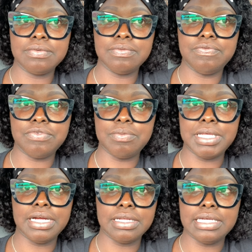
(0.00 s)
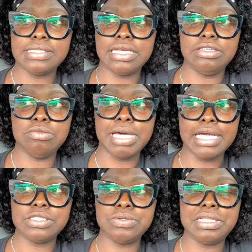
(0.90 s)
from there, they send you
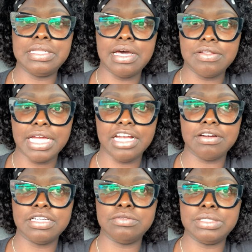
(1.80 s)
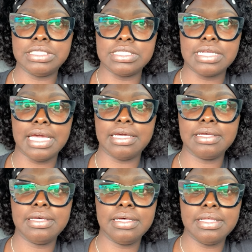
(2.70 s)
back to another area, which is like
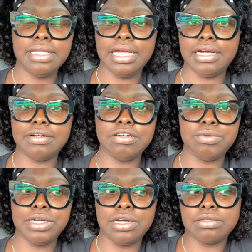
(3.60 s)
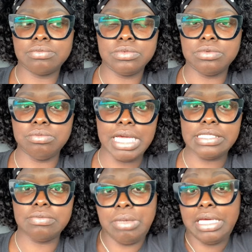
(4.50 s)
the area where
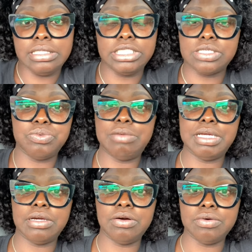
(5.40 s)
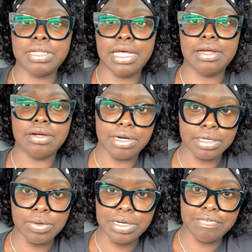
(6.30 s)
mainly just women go that are
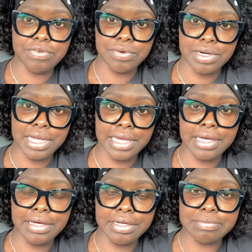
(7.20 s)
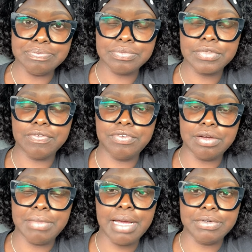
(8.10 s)
going for a um for a
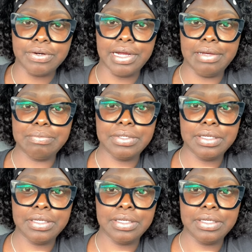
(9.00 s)
mammogram.